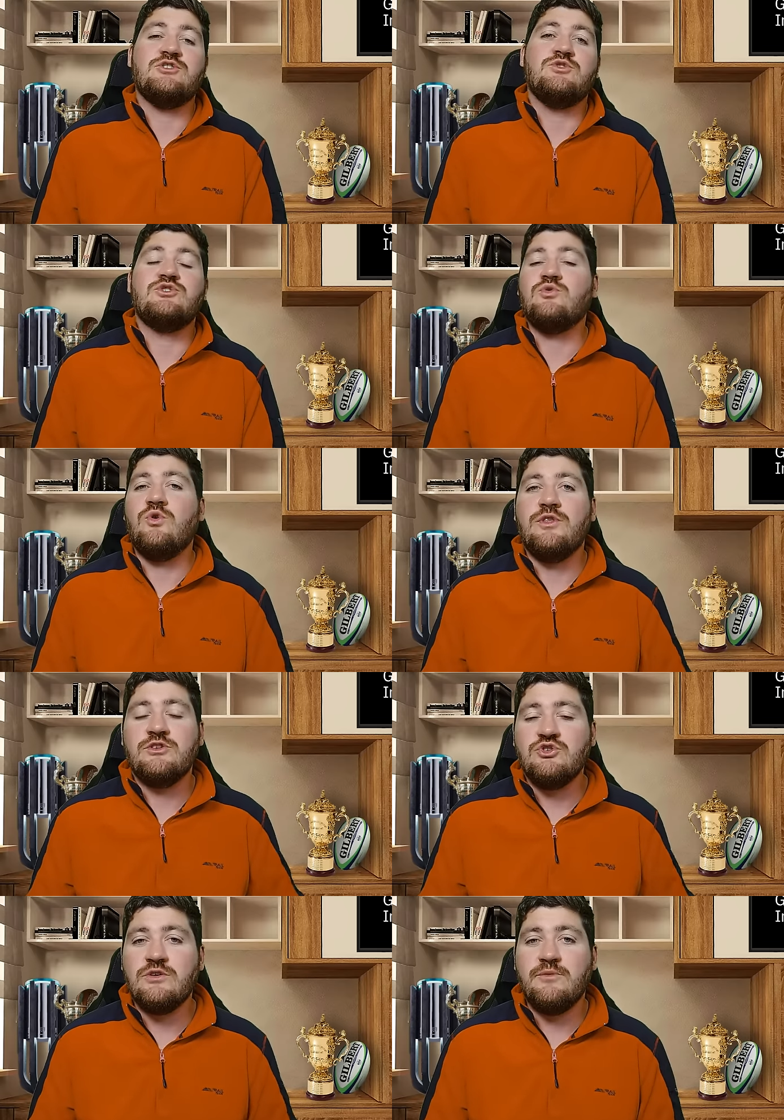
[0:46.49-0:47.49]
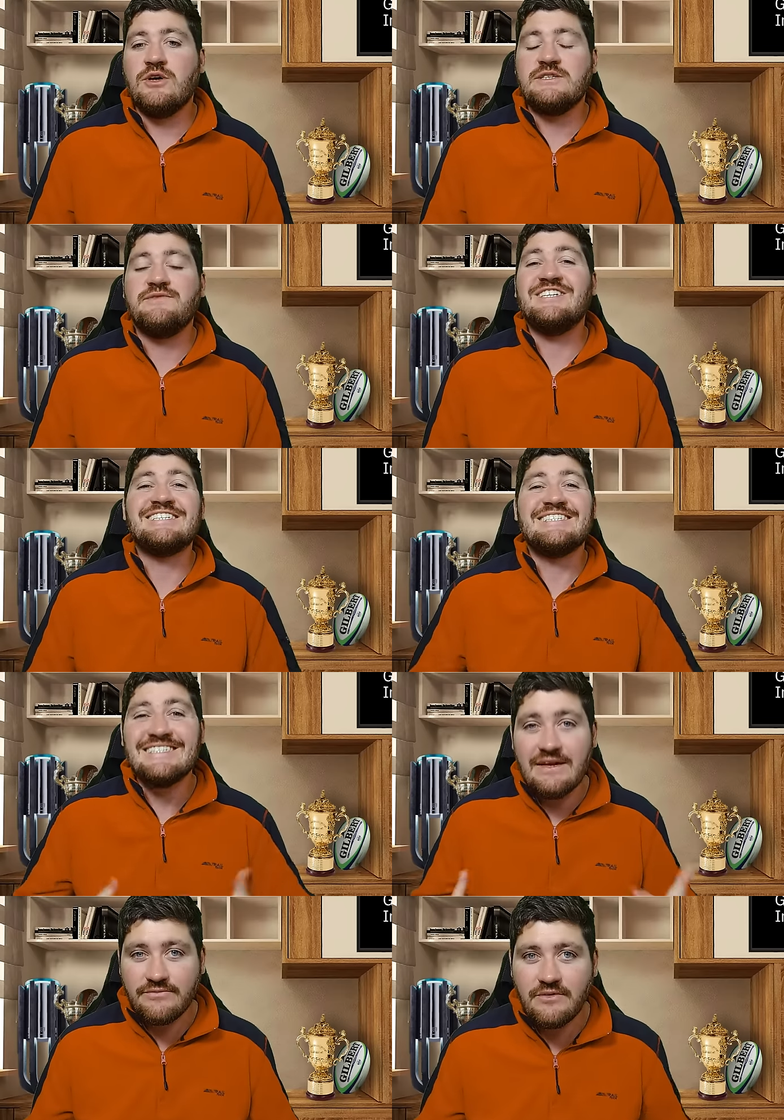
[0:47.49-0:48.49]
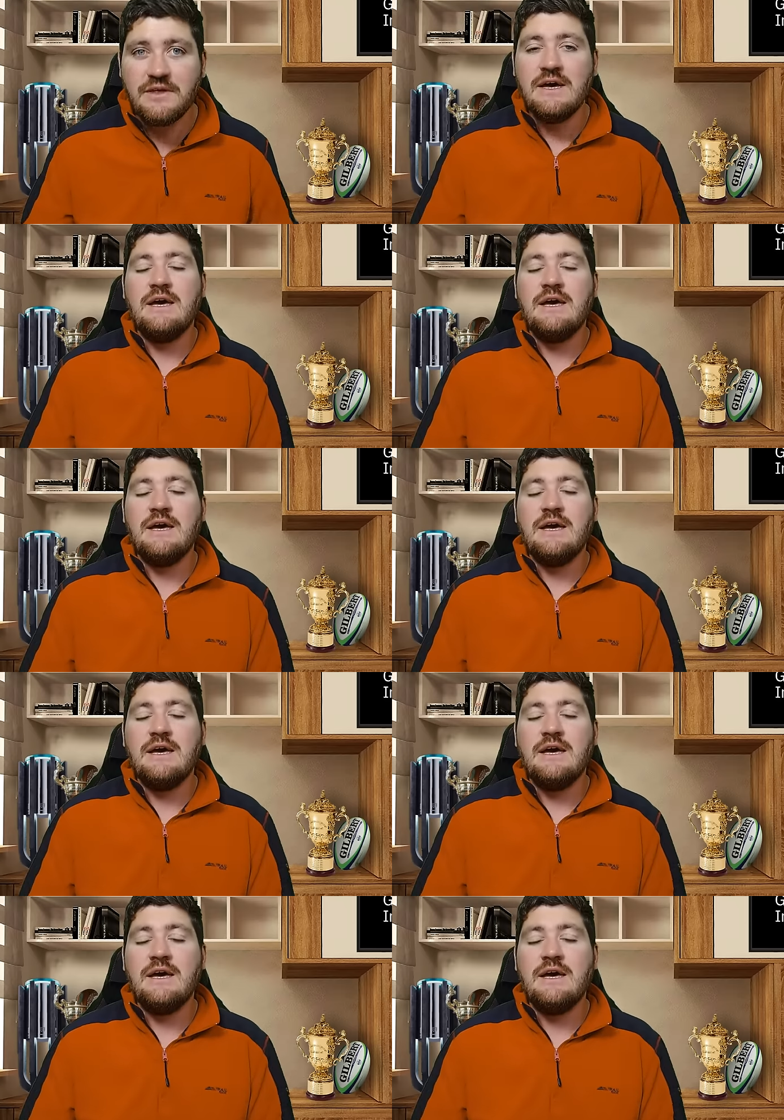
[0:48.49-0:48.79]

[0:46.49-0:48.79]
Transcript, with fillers: which saw the junior Boks finish seventh